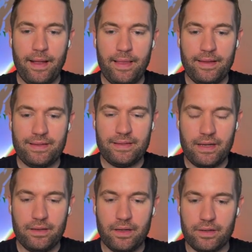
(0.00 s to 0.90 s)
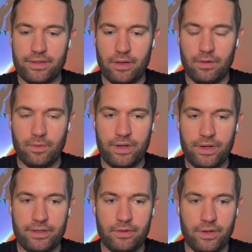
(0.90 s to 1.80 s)
let's take a look. So what is
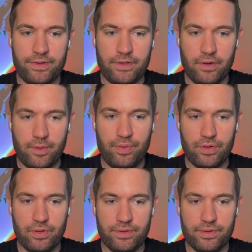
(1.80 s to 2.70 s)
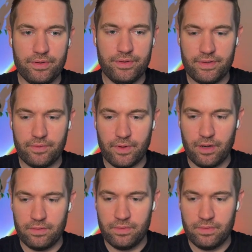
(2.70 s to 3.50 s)
it doing? So it pulls a row.